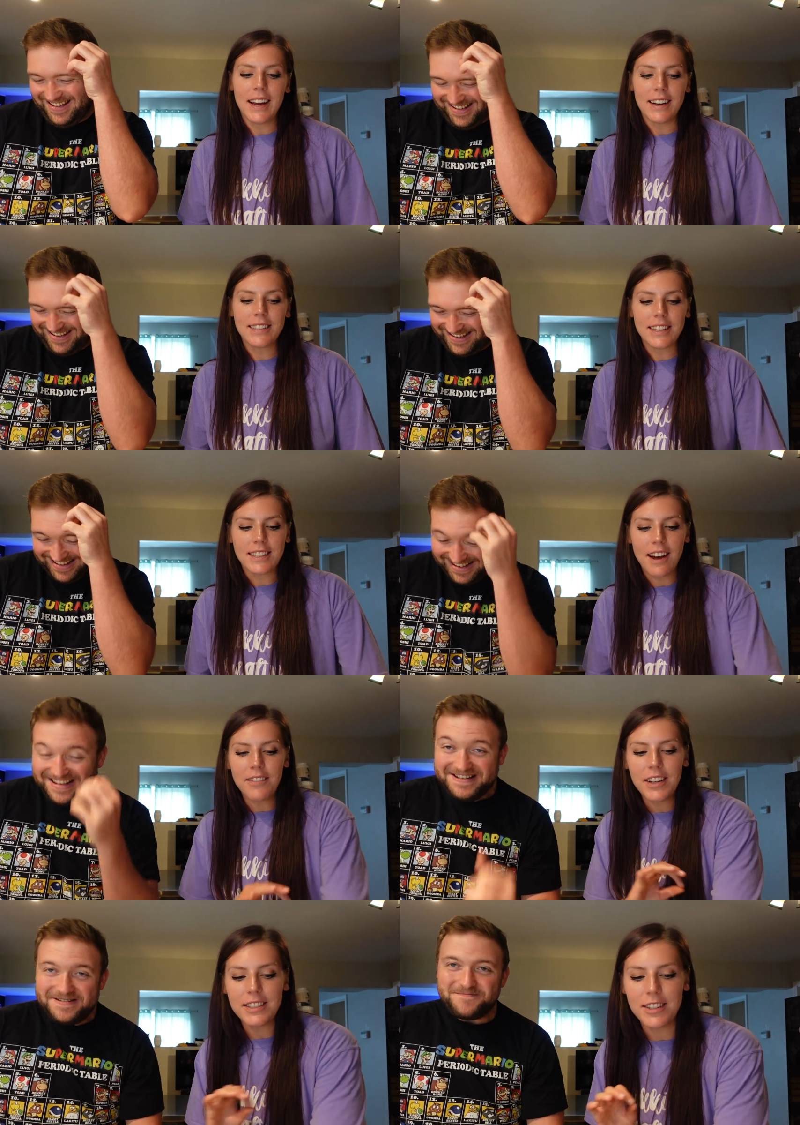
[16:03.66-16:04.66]
Speaker 1: yeah, it is. It's
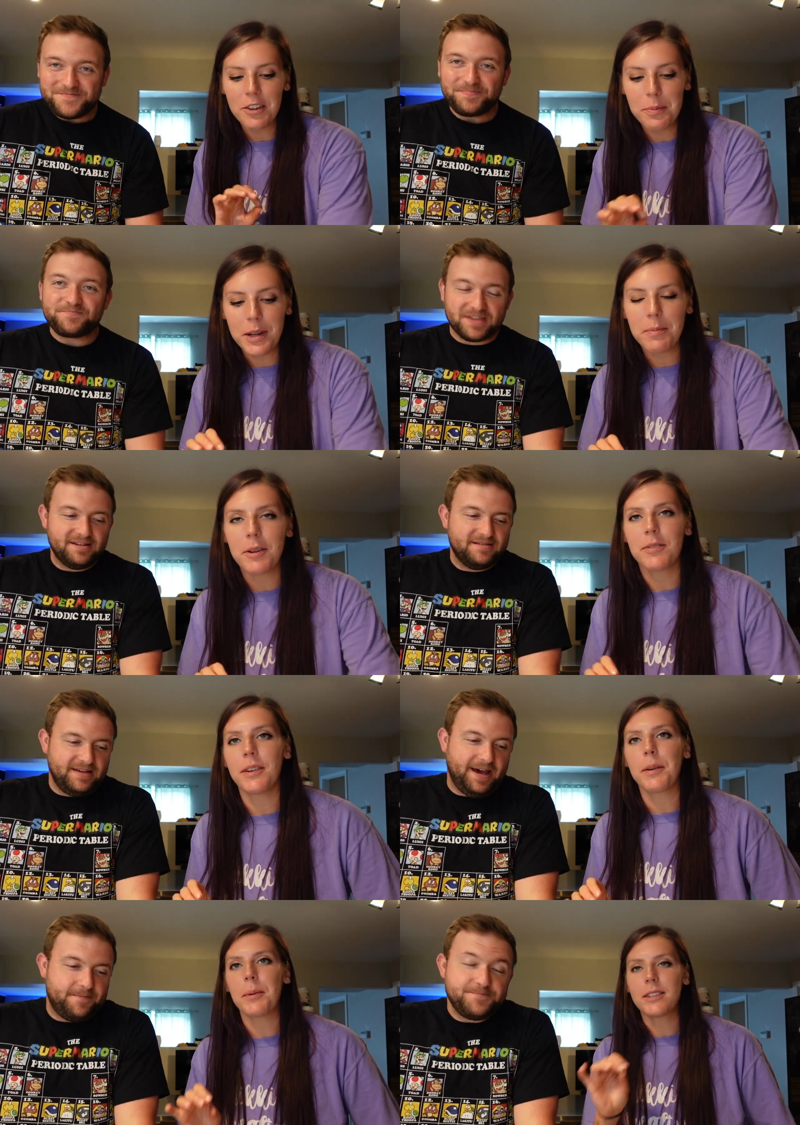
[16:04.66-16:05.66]
kind of like a subtle peanut butter
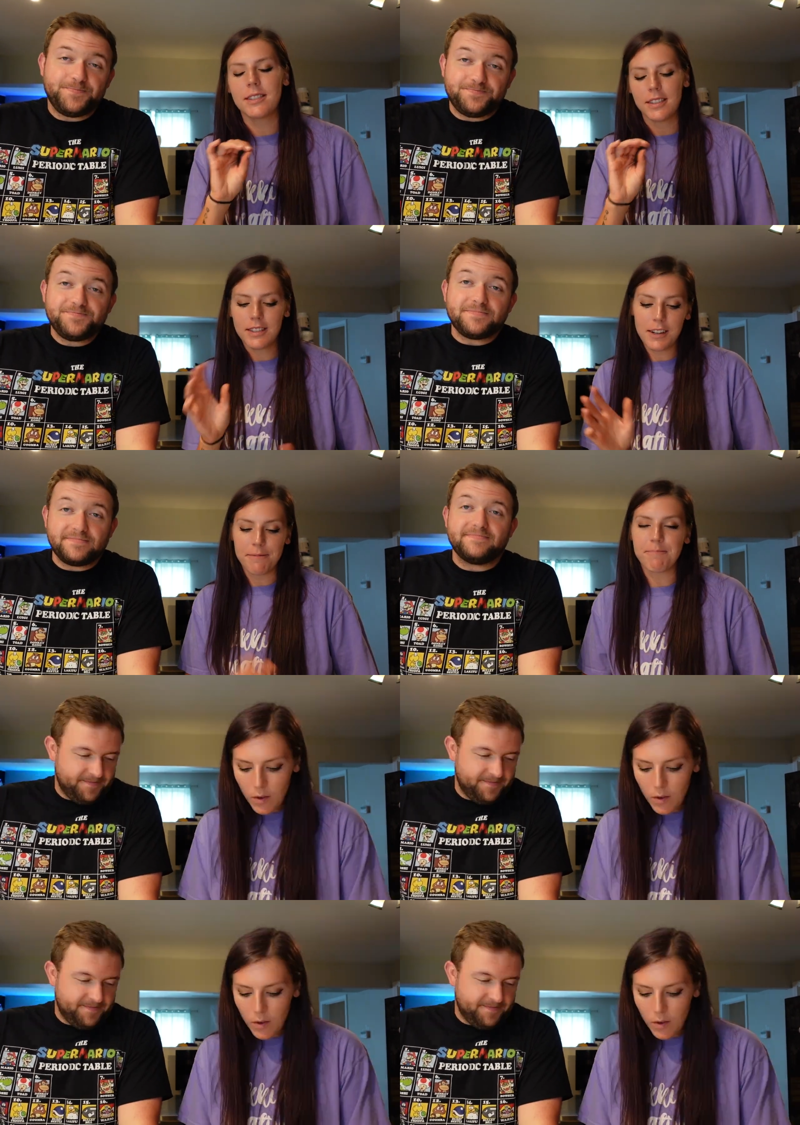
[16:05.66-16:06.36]
flavor, yeah. but it's it's good.